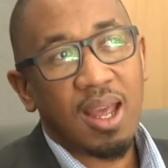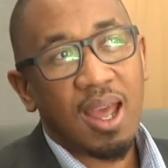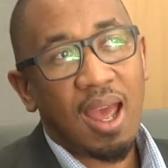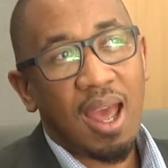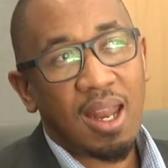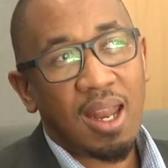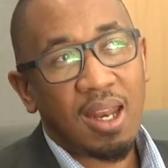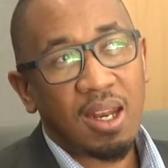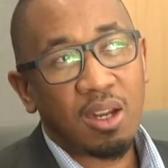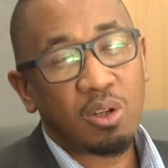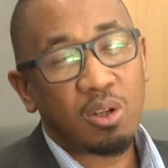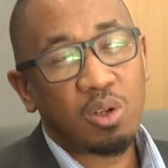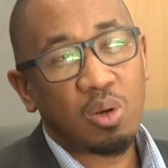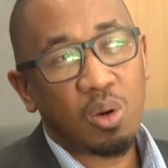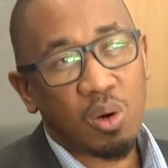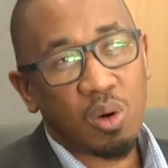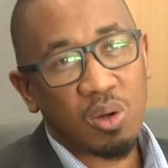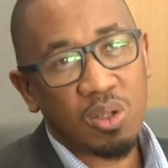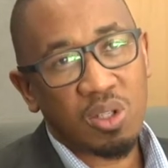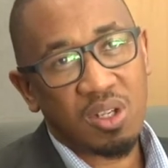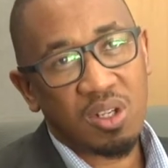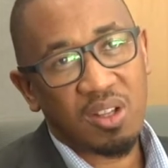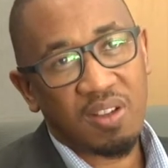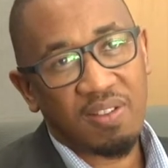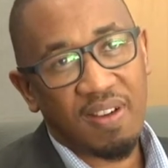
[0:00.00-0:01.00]
And it
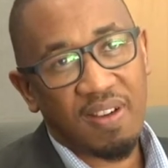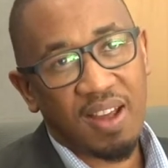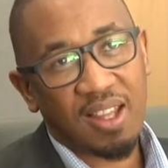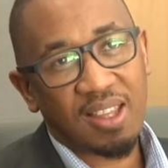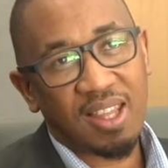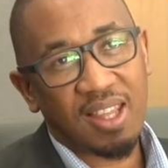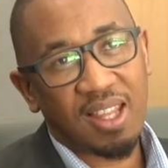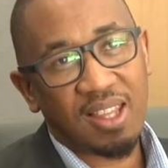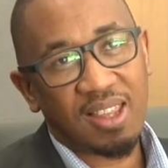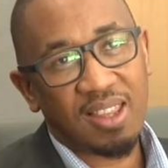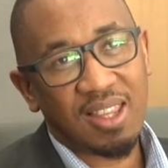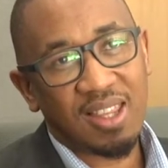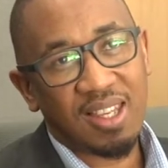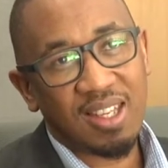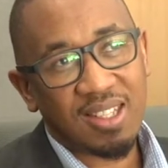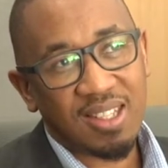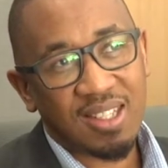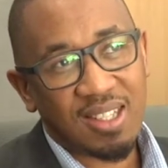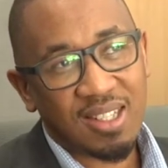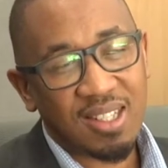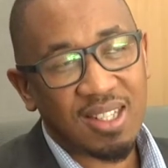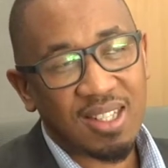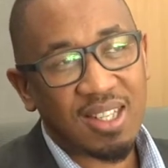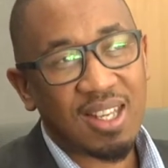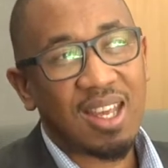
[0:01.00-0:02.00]
talks to the fact that
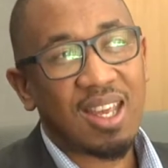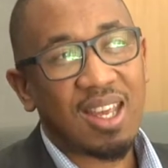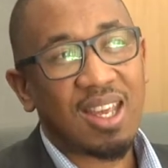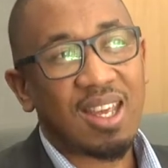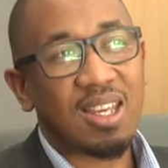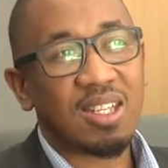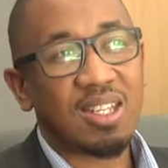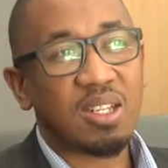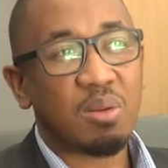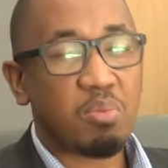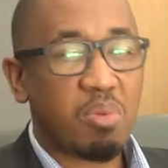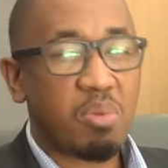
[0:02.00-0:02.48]
this is a